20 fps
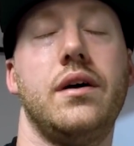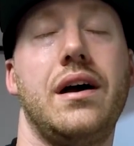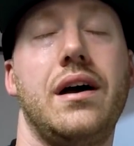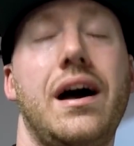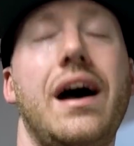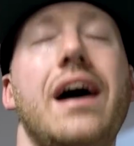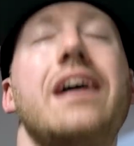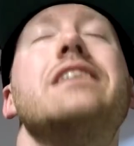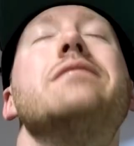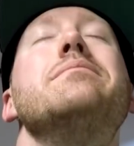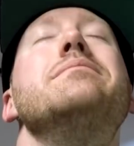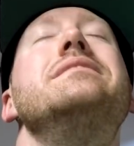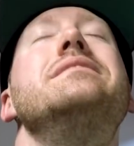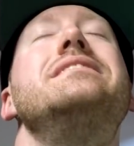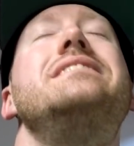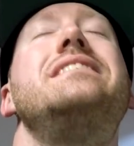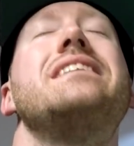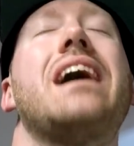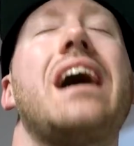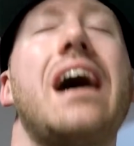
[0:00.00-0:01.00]
I am
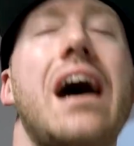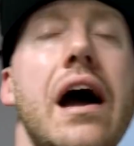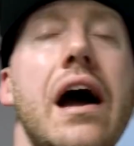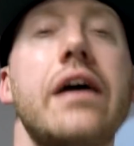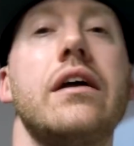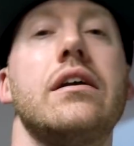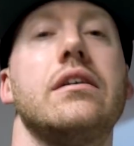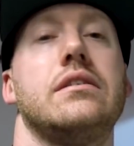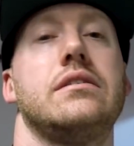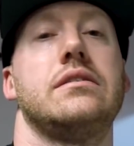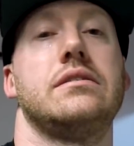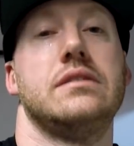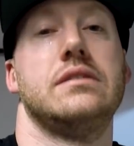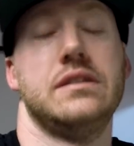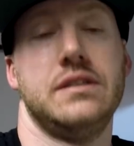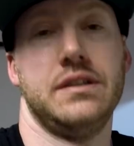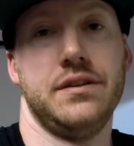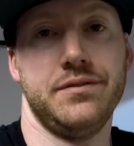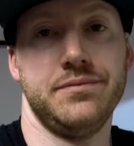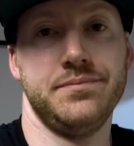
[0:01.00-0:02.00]
tired.
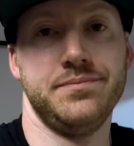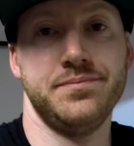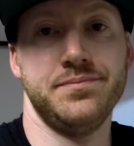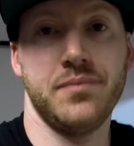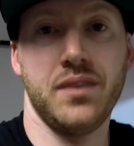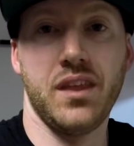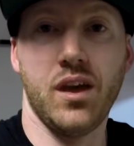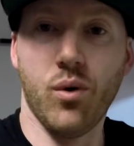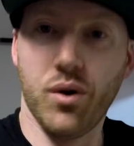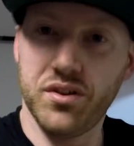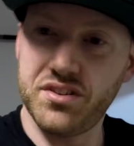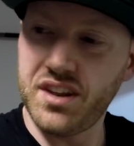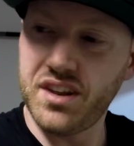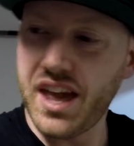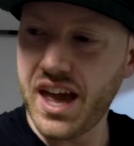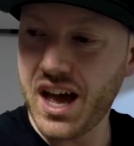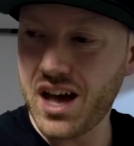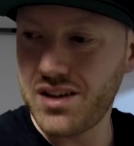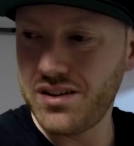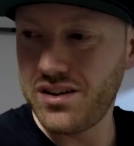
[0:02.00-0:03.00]
It wasn't
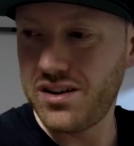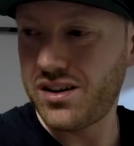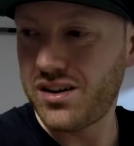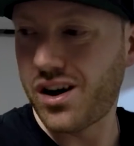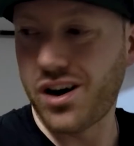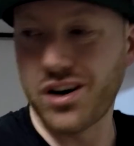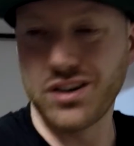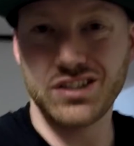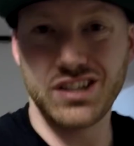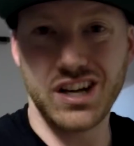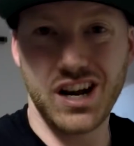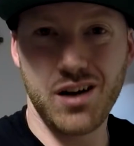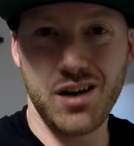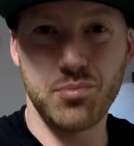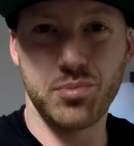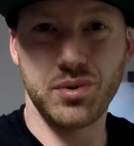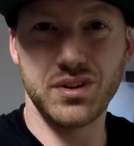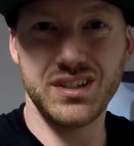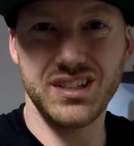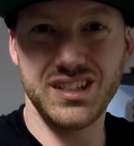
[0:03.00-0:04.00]
a hard job,
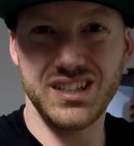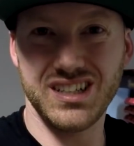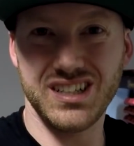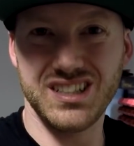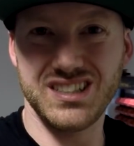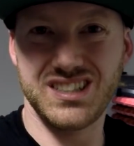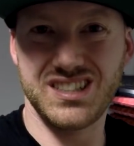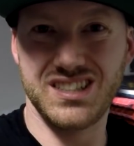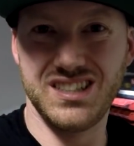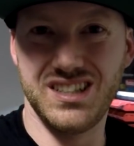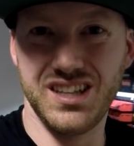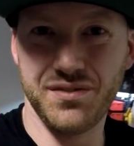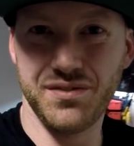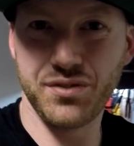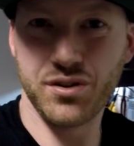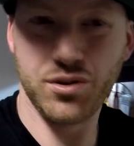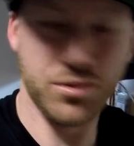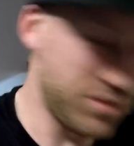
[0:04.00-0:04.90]
but it's difficult when